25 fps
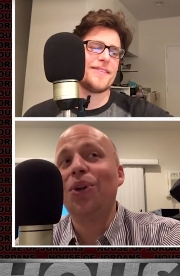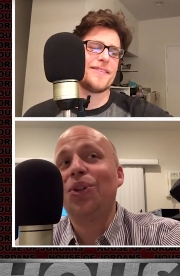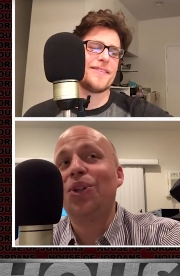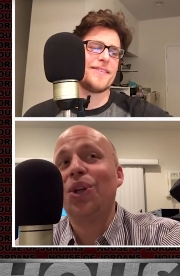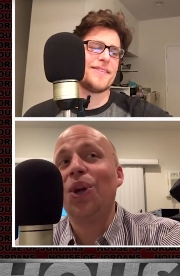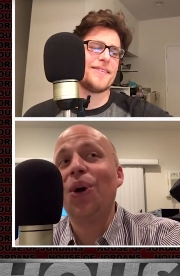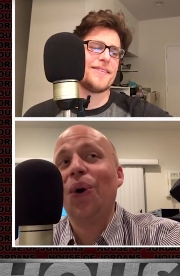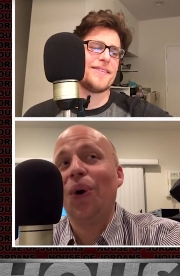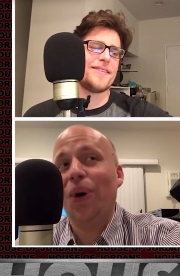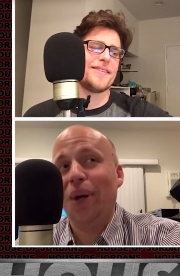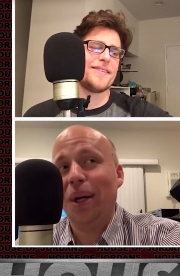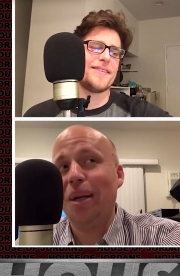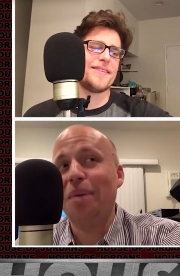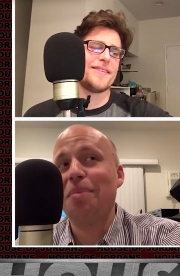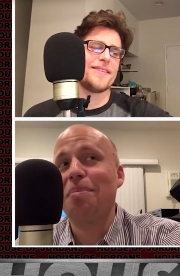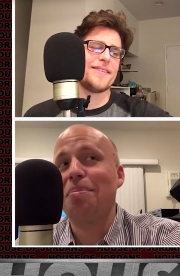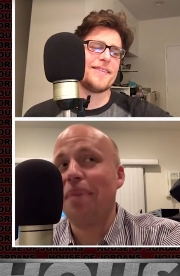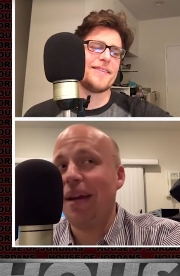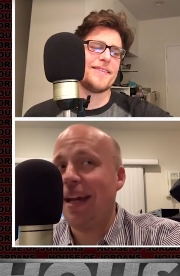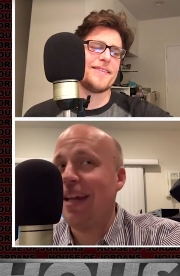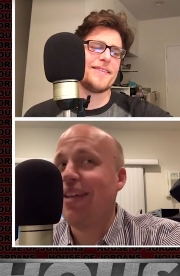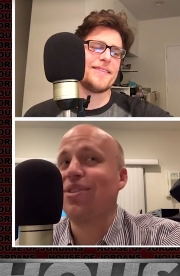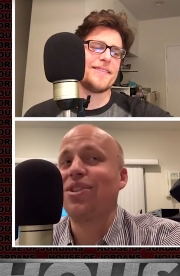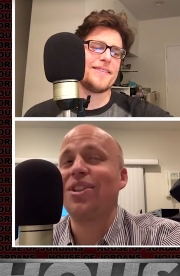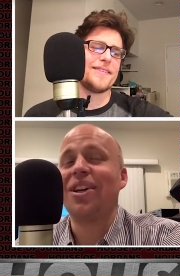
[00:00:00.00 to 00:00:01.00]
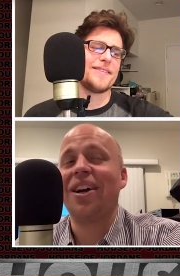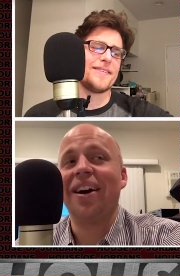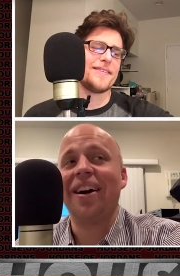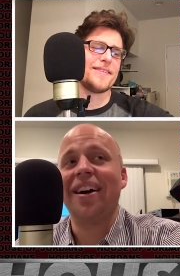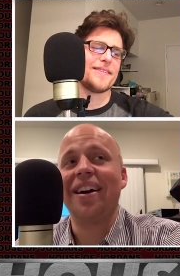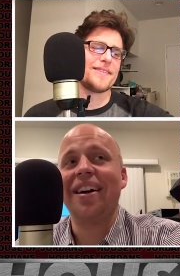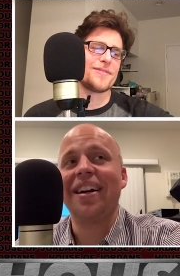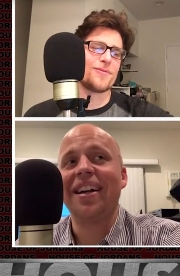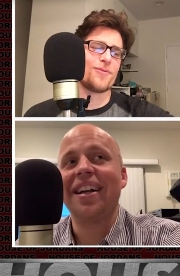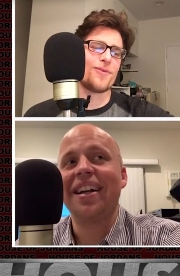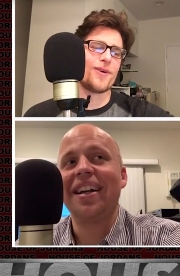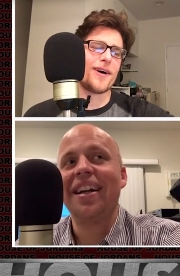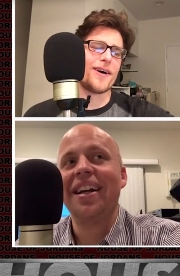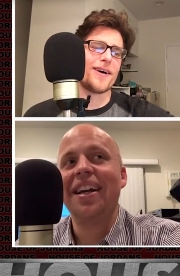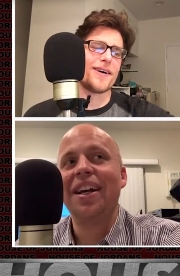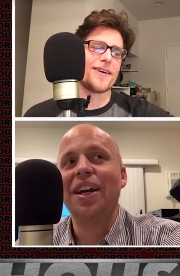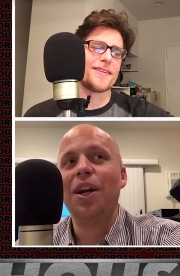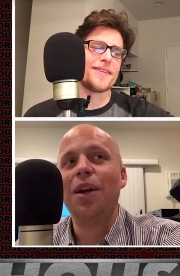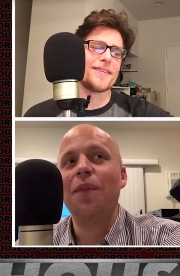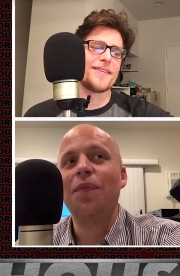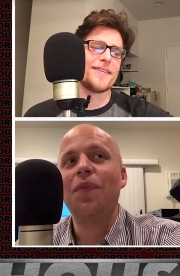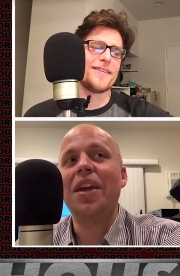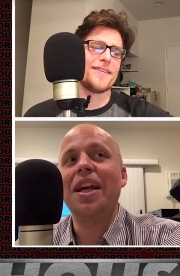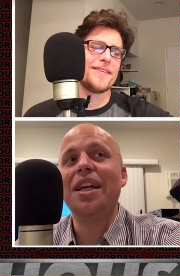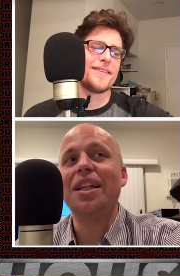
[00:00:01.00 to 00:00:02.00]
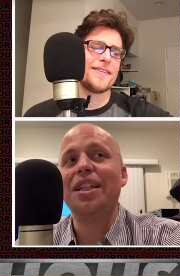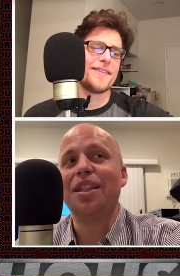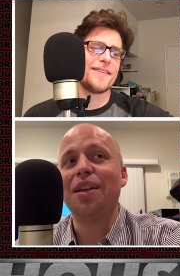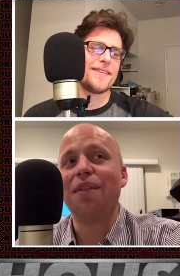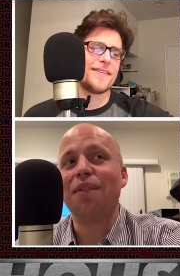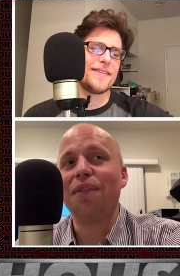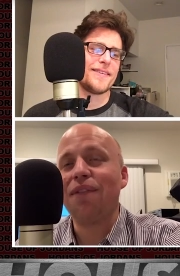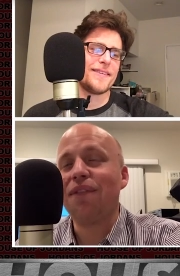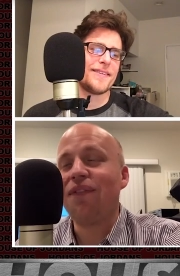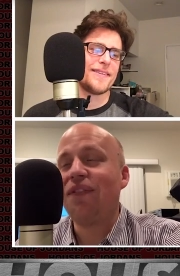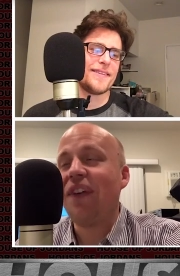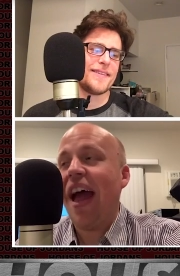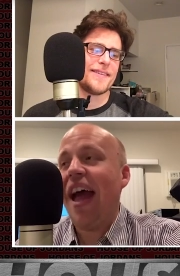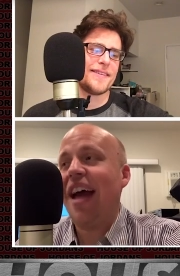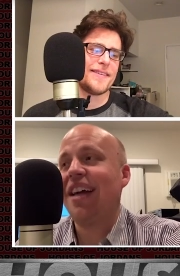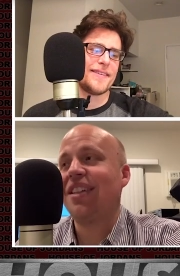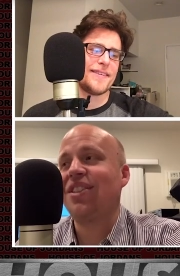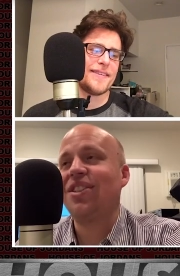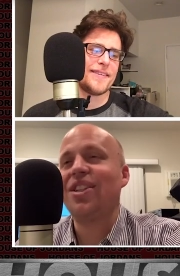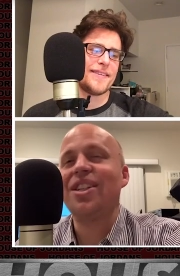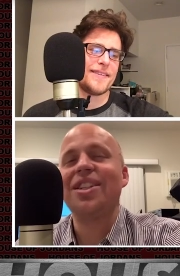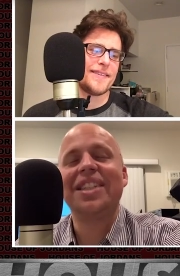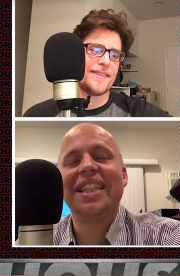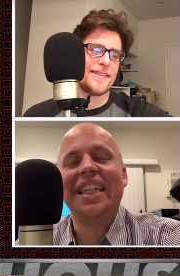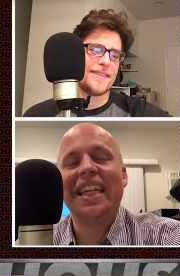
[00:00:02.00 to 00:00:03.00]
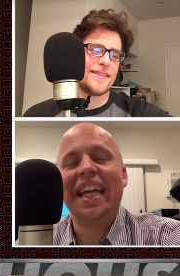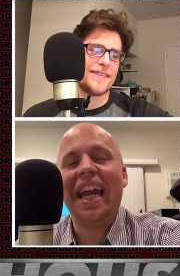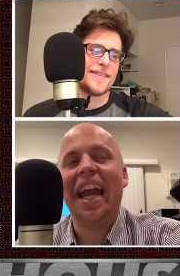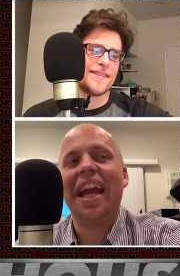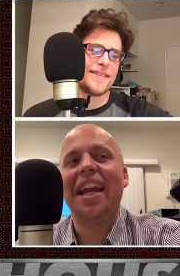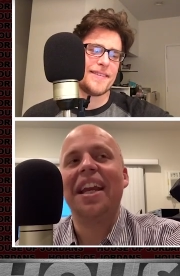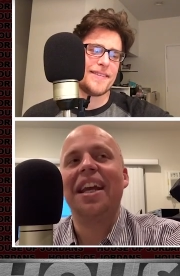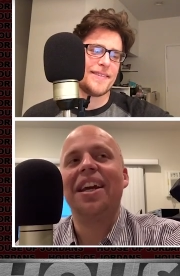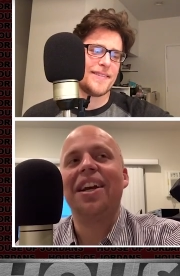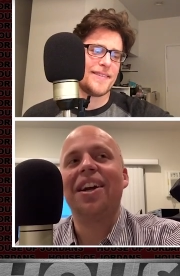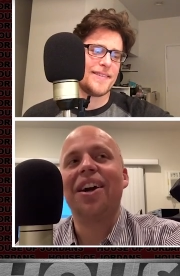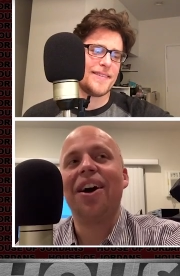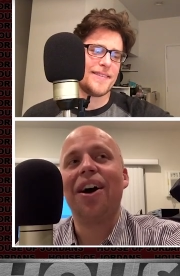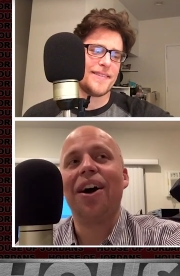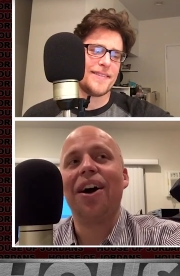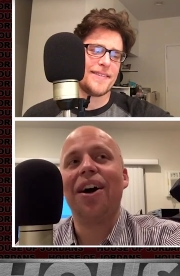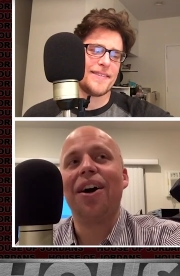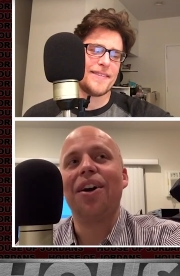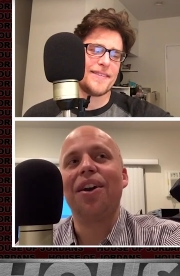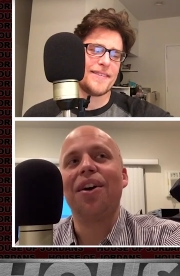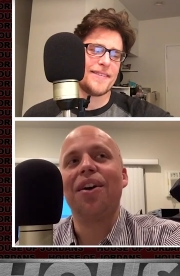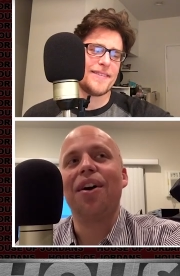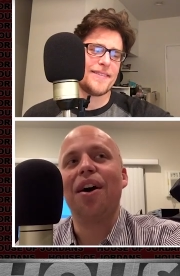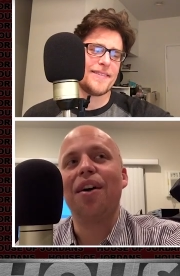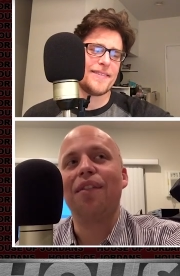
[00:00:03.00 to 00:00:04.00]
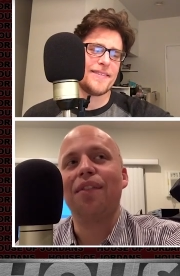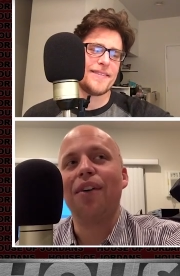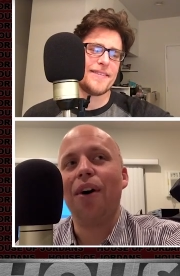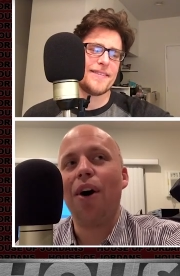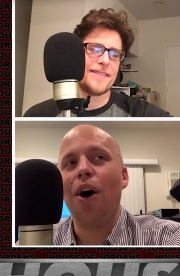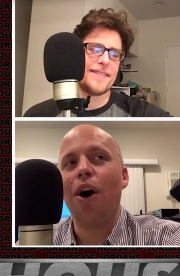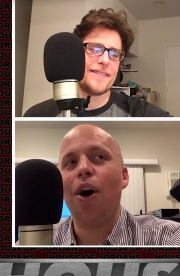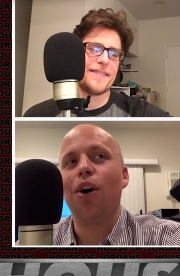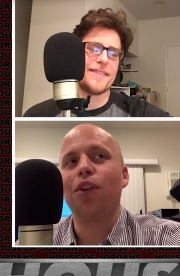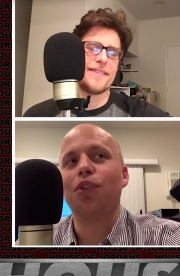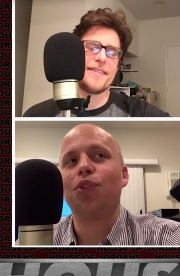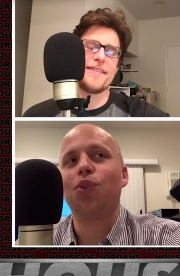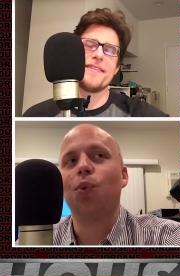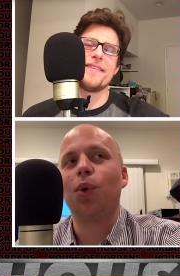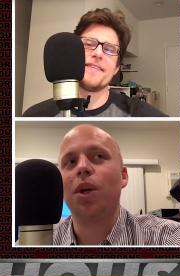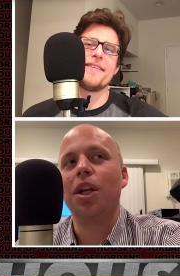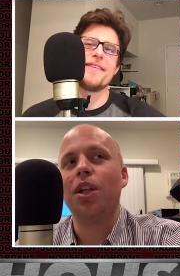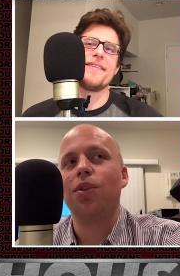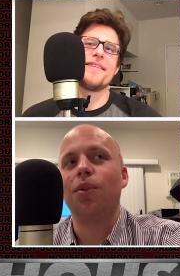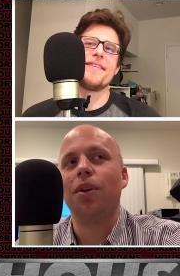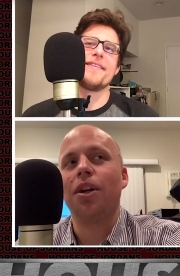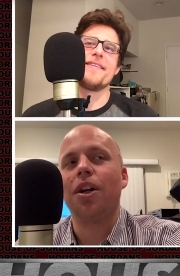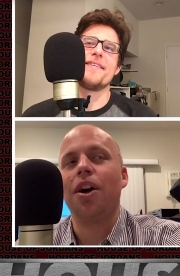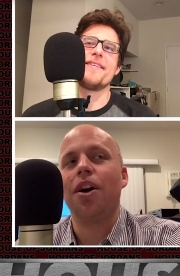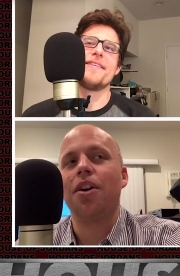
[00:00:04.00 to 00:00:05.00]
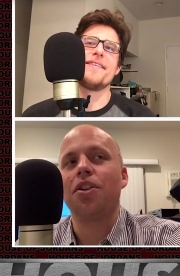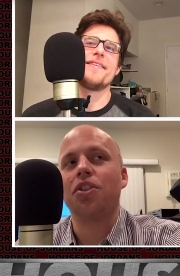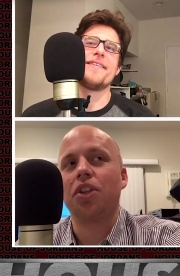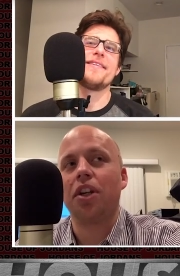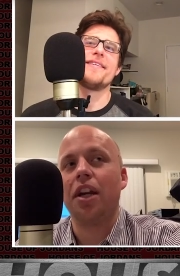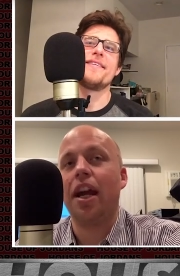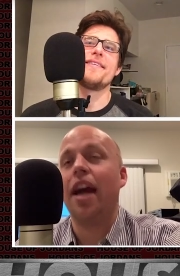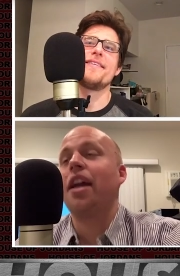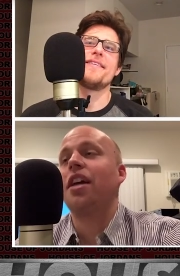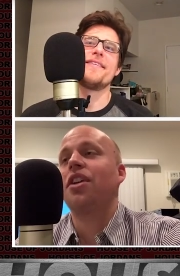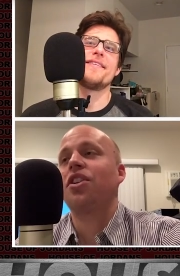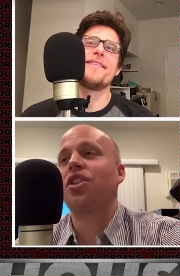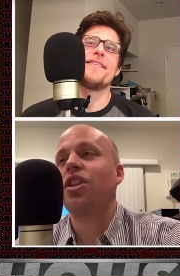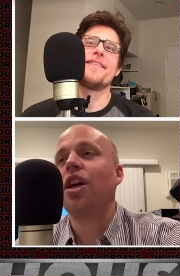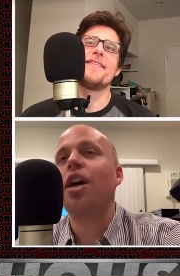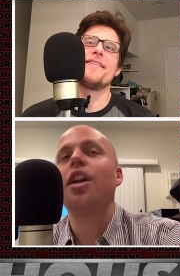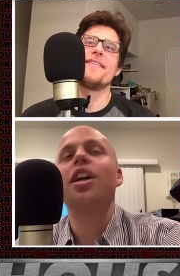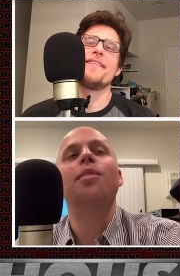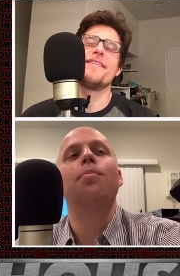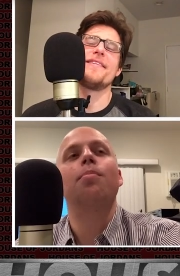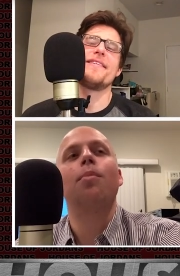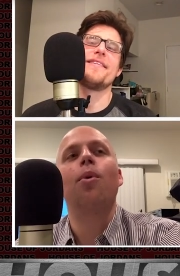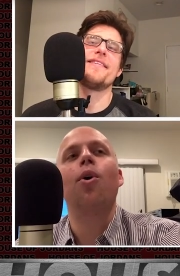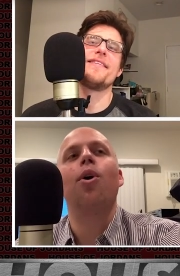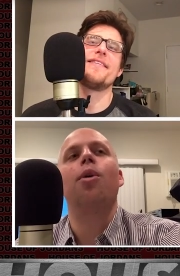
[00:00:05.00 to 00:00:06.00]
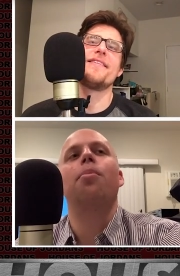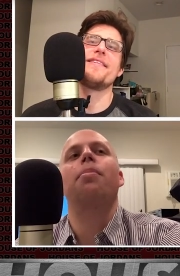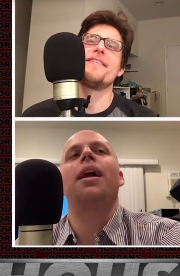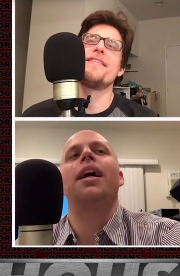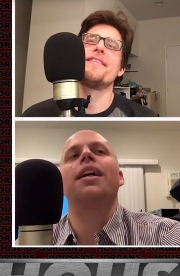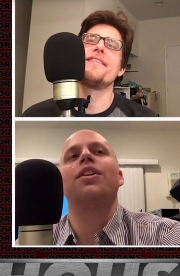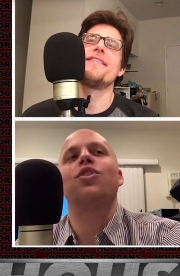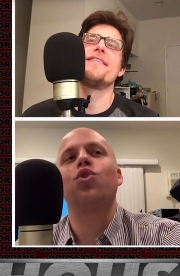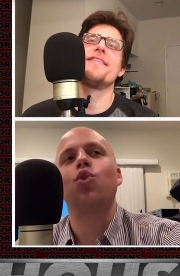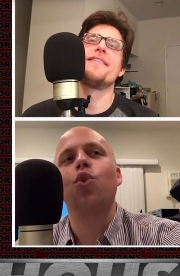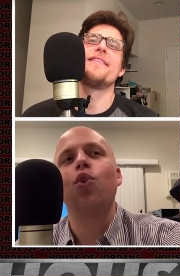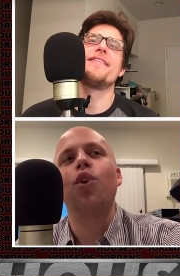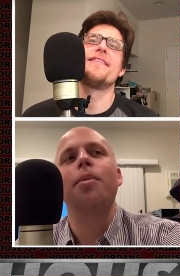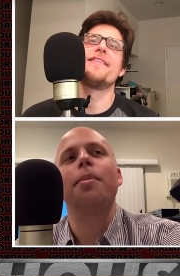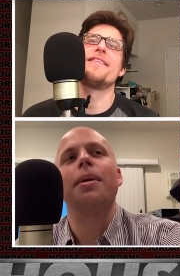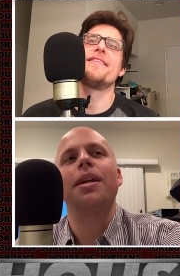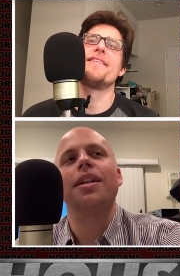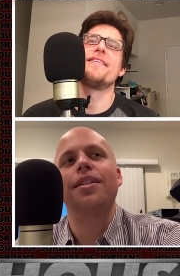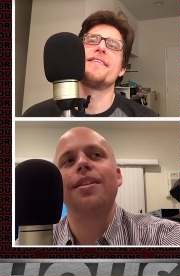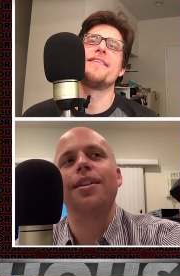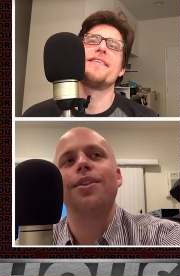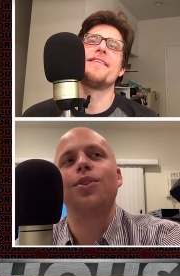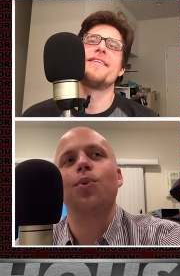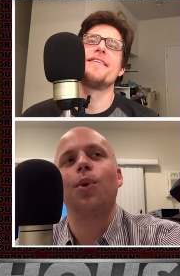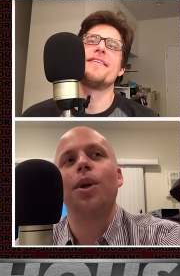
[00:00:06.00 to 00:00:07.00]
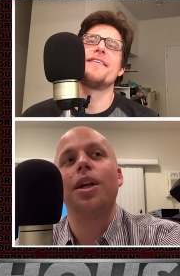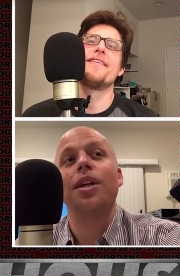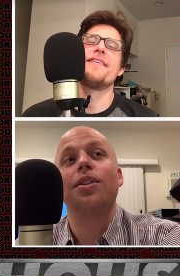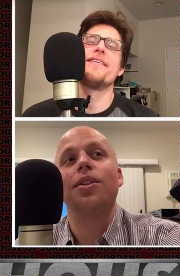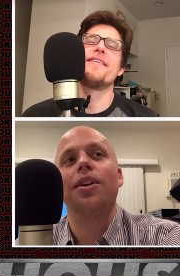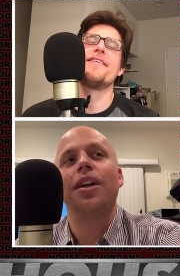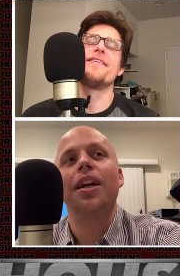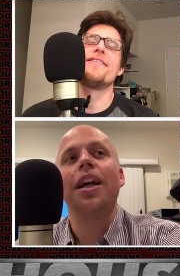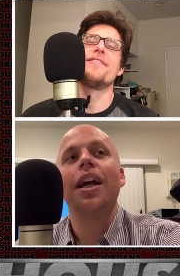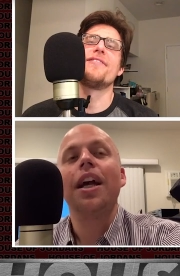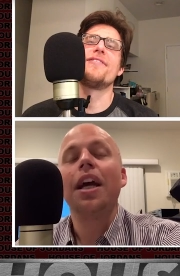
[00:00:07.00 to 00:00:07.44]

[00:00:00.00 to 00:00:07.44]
Speaker 1: Jordan base card is the fastest gaining card of all 23 cards. And I studied more, but I trim it to 23.